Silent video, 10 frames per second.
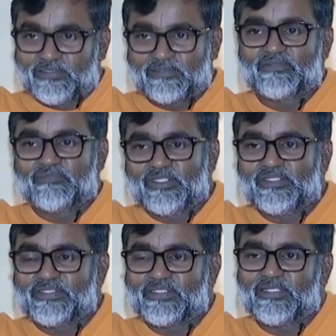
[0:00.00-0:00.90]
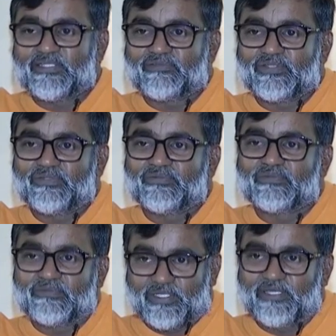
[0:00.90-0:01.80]
So it'd be easy like when
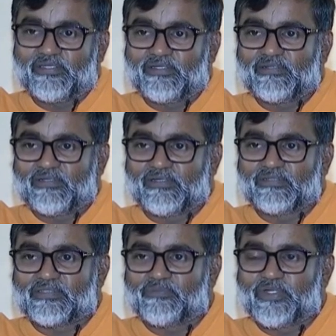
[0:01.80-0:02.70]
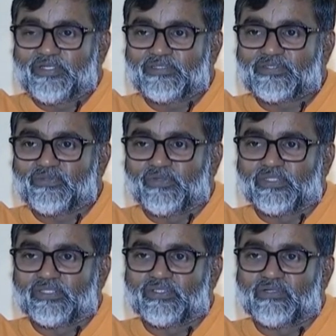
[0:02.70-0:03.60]
you take it, somebody else
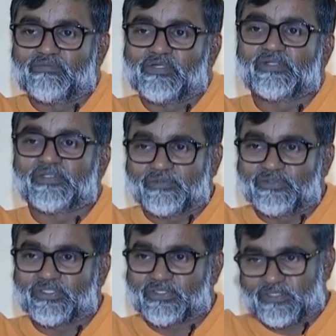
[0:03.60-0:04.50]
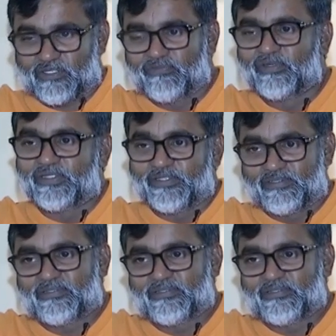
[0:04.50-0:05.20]
doing the job and you just convert it.